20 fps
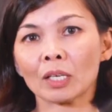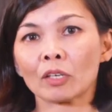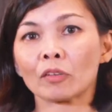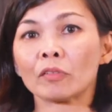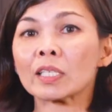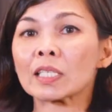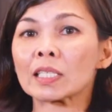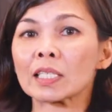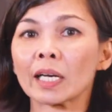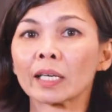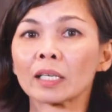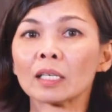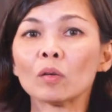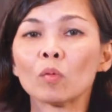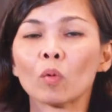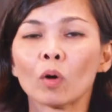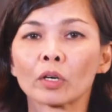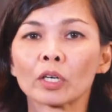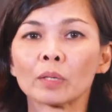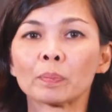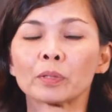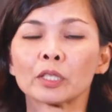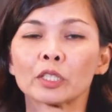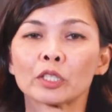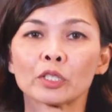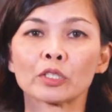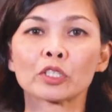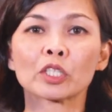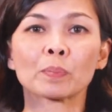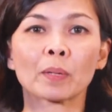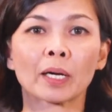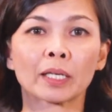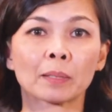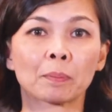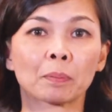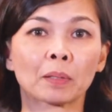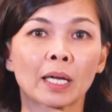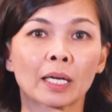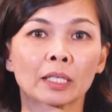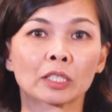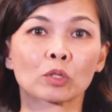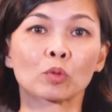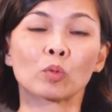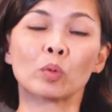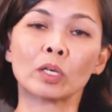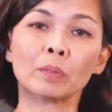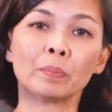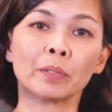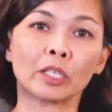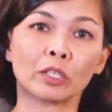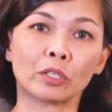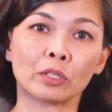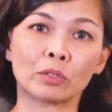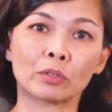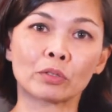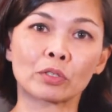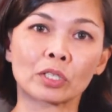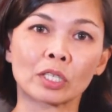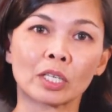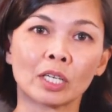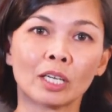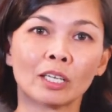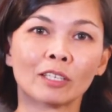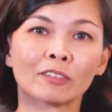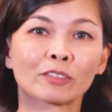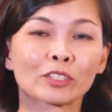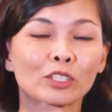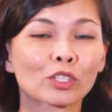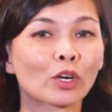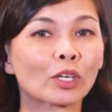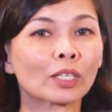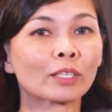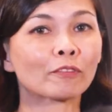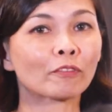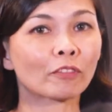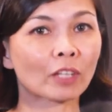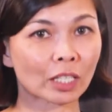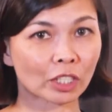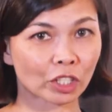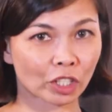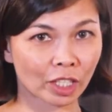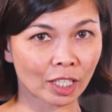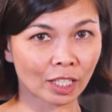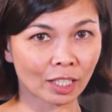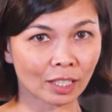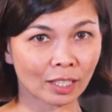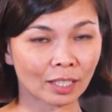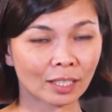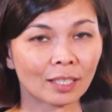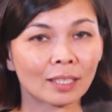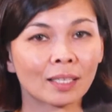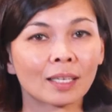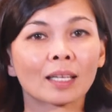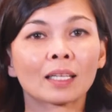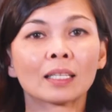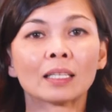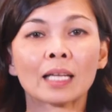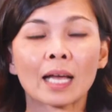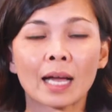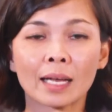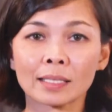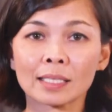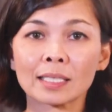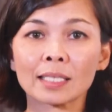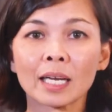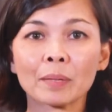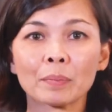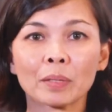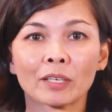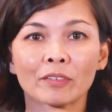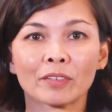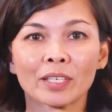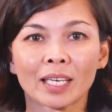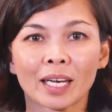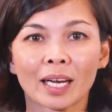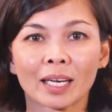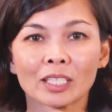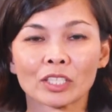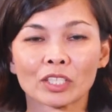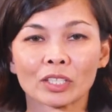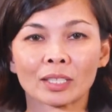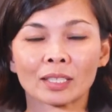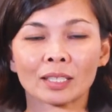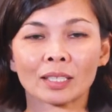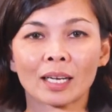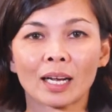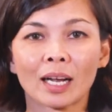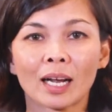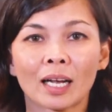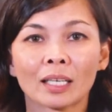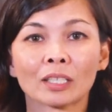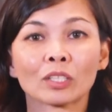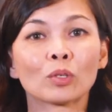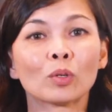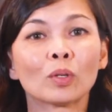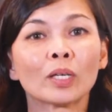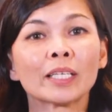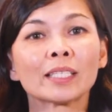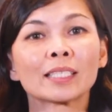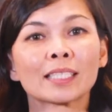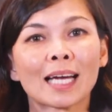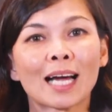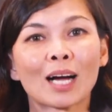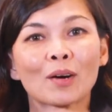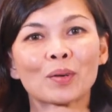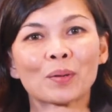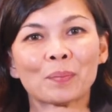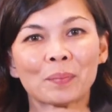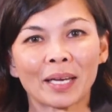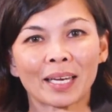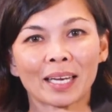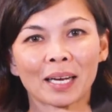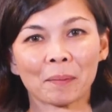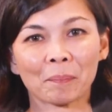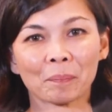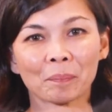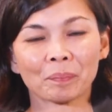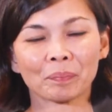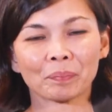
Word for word: Recycled water produced by the plant will be used for toilet flushing, landscape irrigation, and cooling tower makeup.